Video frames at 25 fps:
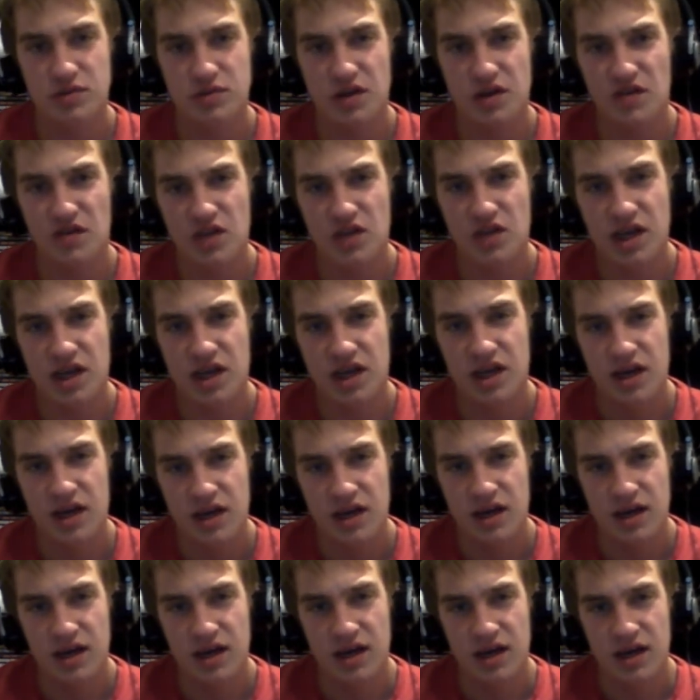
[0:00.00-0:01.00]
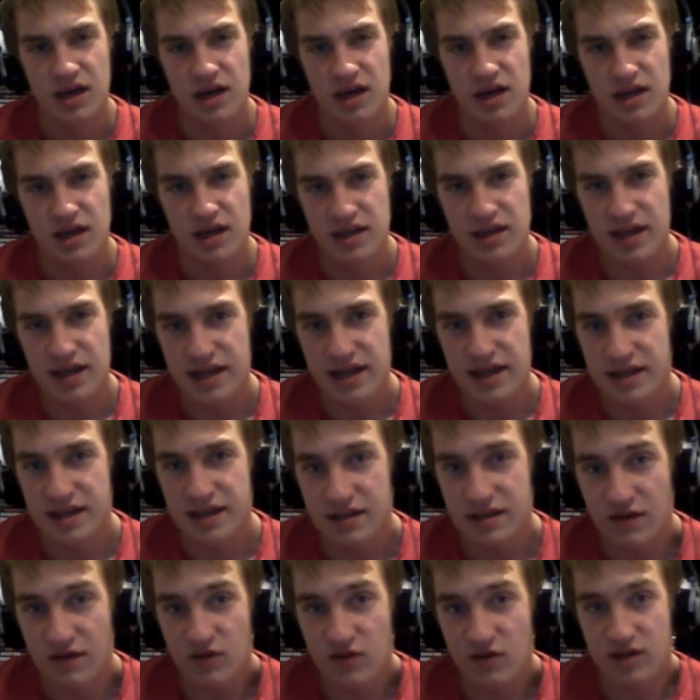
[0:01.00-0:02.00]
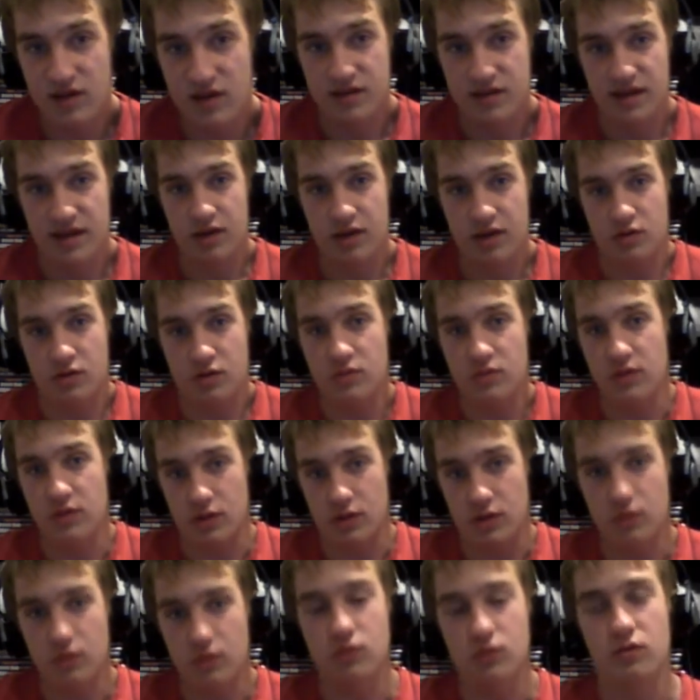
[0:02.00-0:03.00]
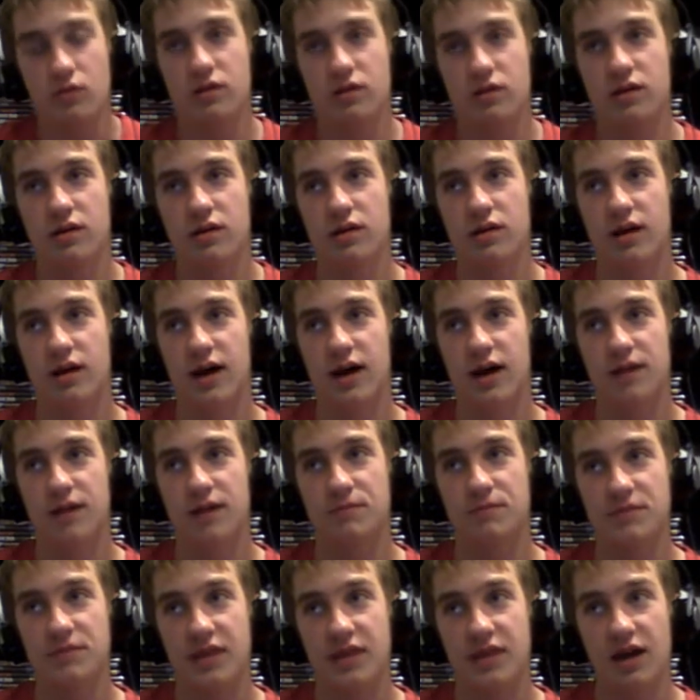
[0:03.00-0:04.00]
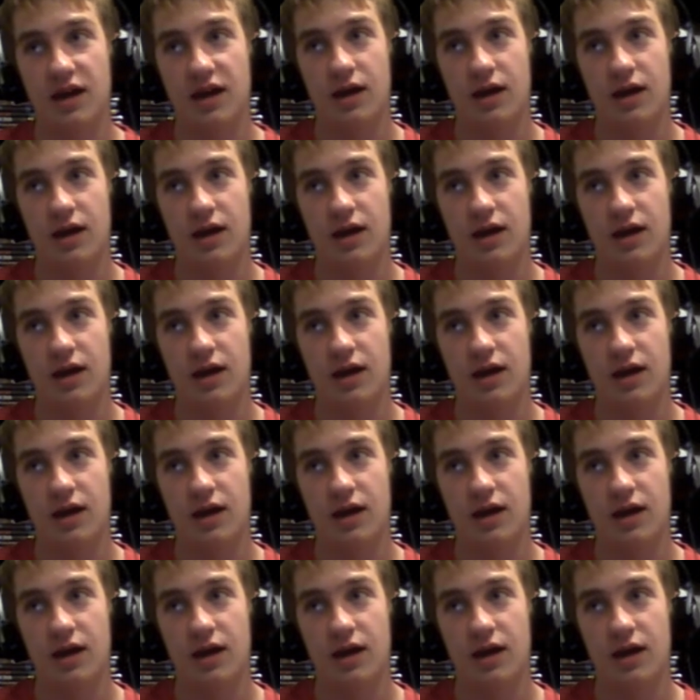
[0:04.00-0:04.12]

So I feel like that I feel like that could be cool. Um,